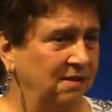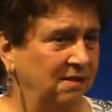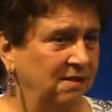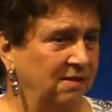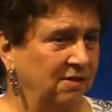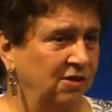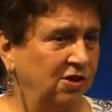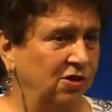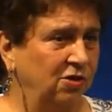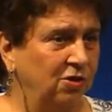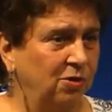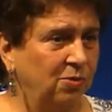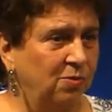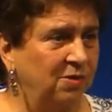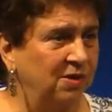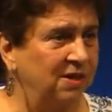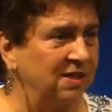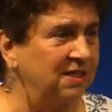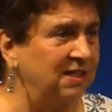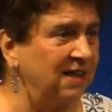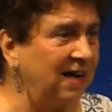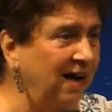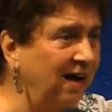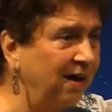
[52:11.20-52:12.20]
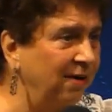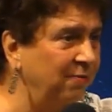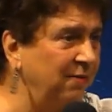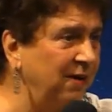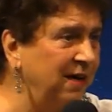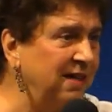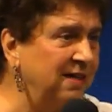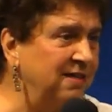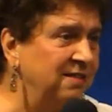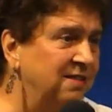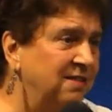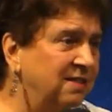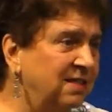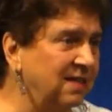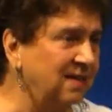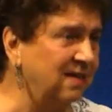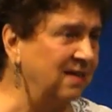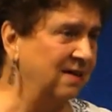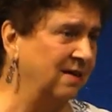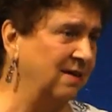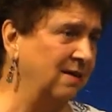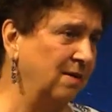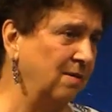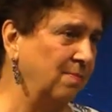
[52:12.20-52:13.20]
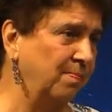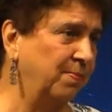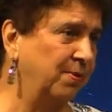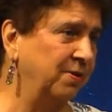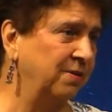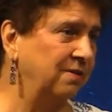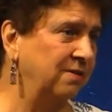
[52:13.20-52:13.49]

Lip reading: You're the ones I raised up.